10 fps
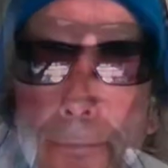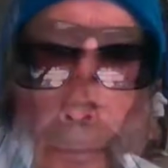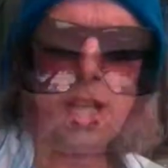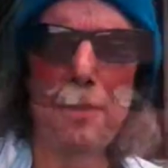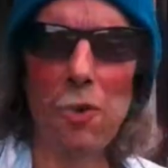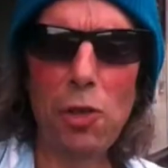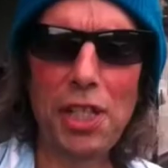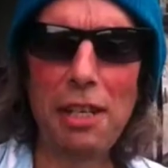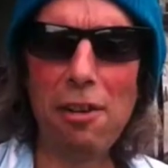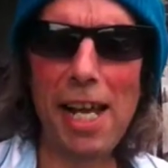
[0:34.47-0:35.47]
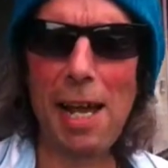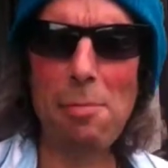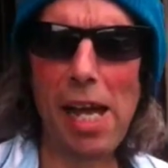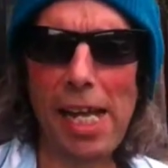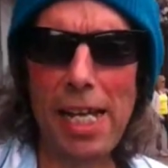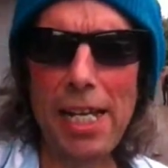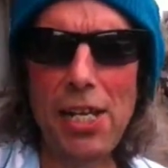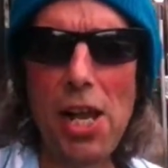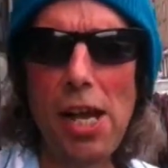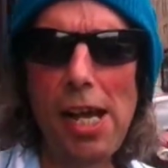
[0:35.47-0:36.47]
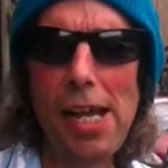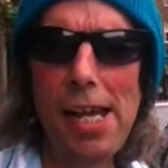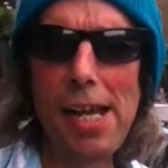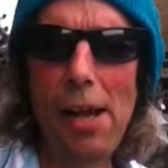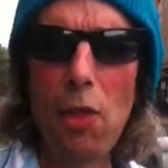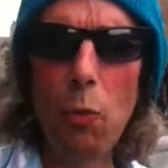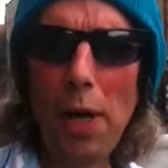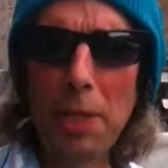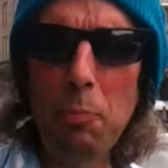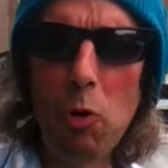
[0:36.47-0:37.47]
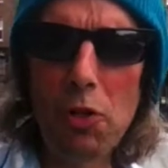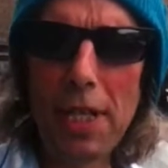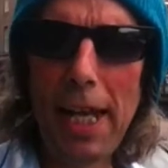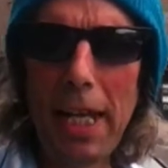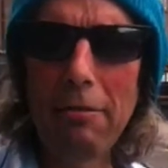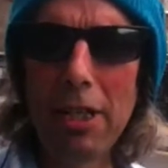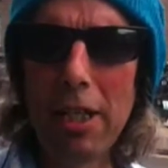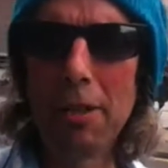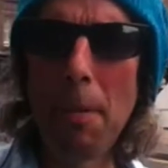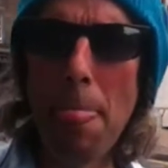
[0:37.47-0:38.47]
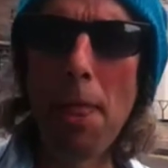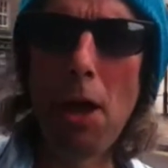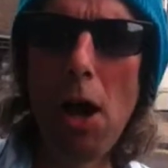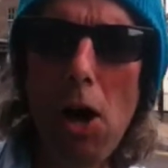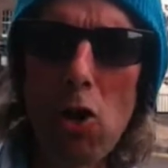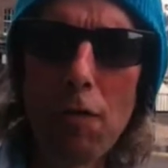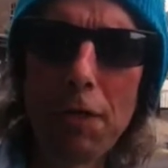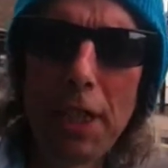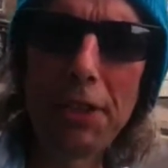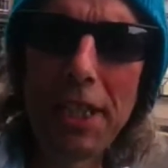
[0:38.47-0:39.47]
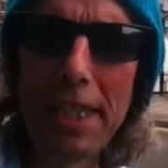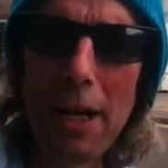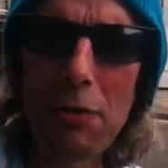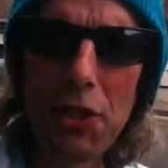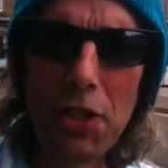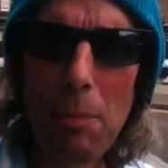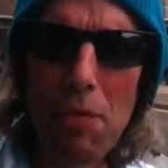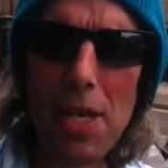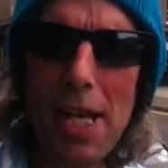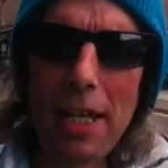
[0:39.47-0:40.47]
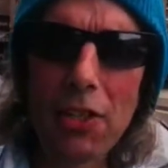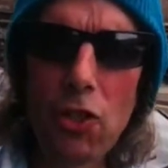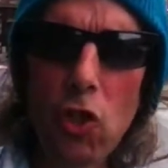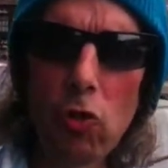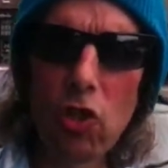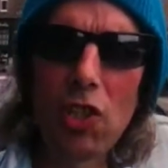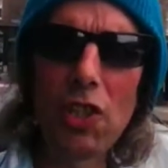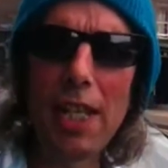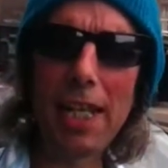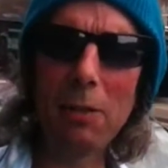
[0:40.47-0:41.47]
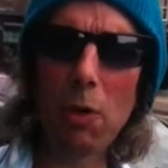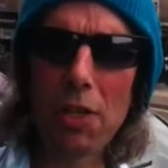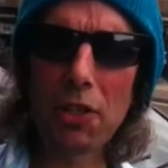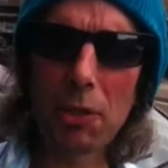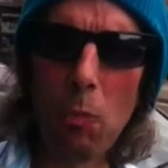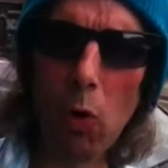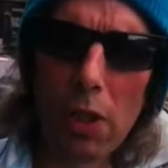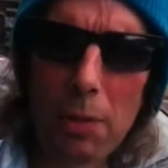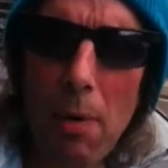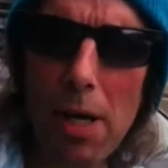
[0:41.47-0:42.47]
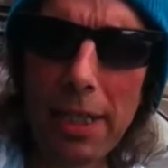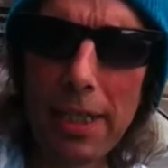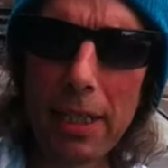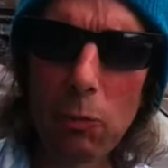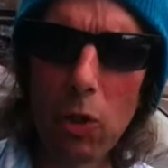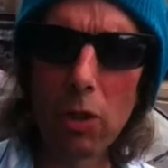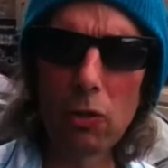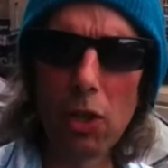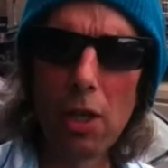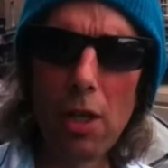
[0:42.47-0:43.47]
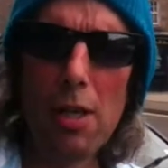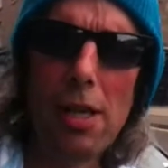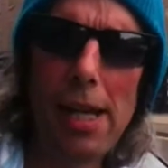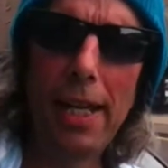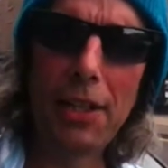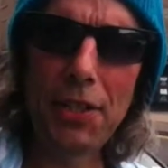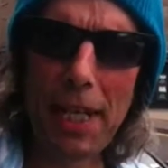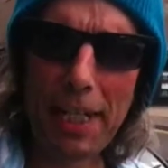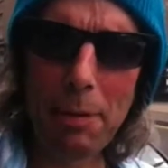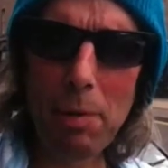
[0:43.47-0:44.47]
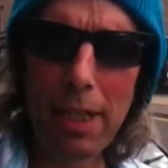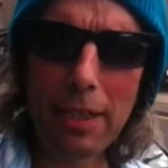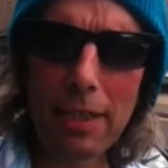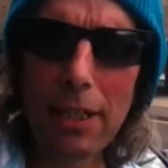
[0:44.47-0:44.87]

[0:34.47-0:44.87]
Okay, folks, here I am in the Westport area of Dundee. Now, just up there is Johnston's Lane, where the smallest market in the world is taking place.